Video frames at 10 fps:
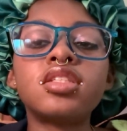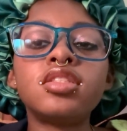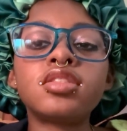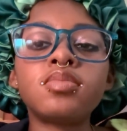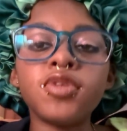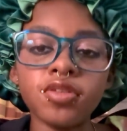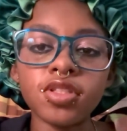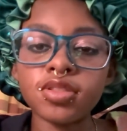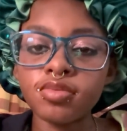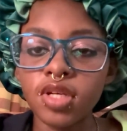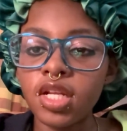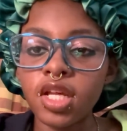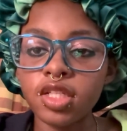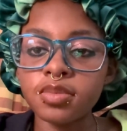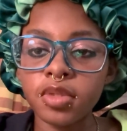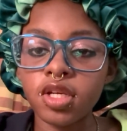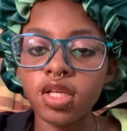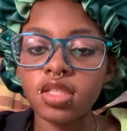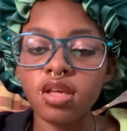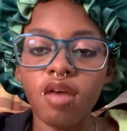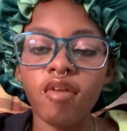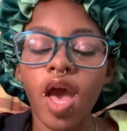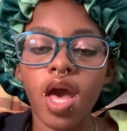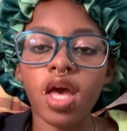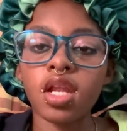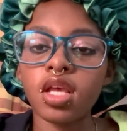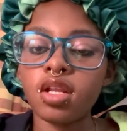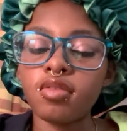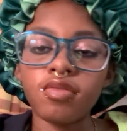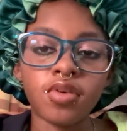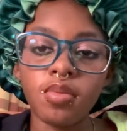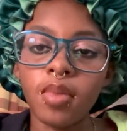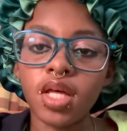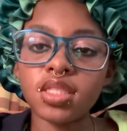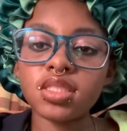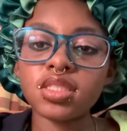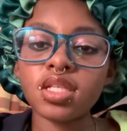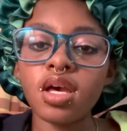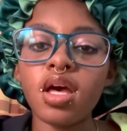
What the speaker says: smoothest reading experience I've had in a few months.